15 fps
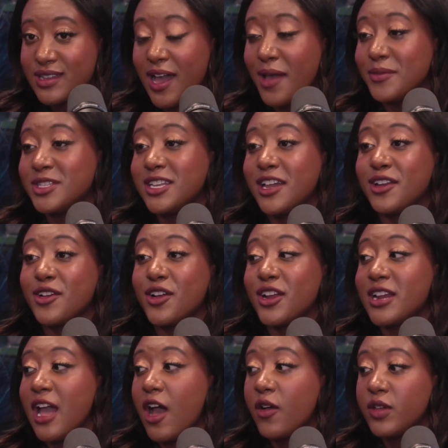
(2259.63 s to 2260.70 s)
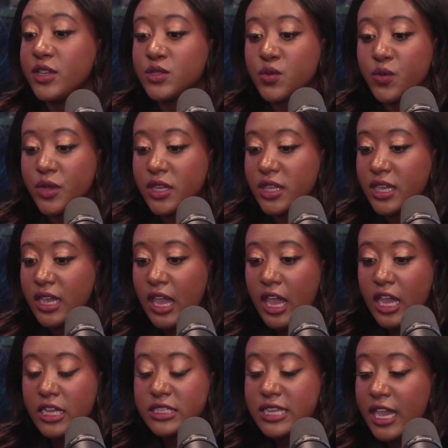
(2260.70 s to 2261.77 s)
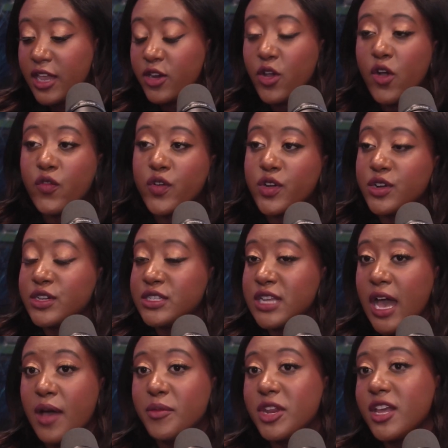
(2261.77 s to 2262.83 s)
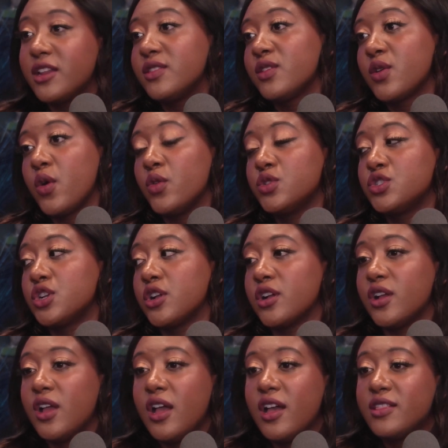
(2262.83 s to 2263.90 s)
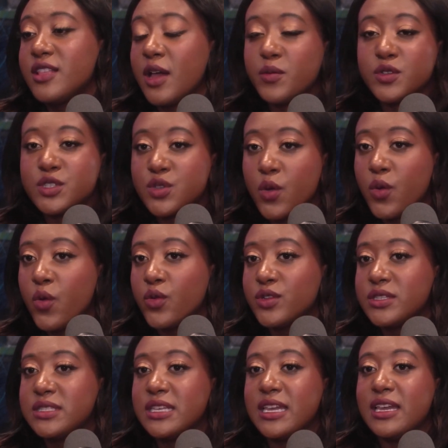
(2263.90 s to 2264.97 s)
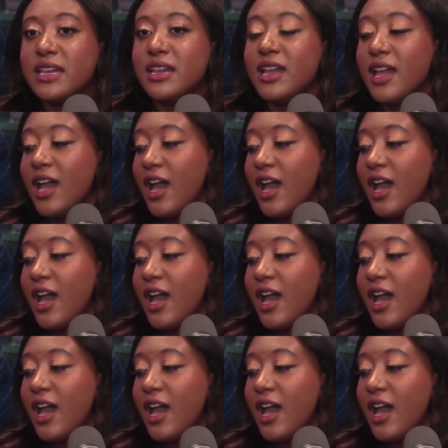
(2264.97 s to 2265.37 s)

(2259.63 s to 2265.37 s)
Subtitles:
commentator. And now he's really taken over and dominated the culture. That was so cool to see.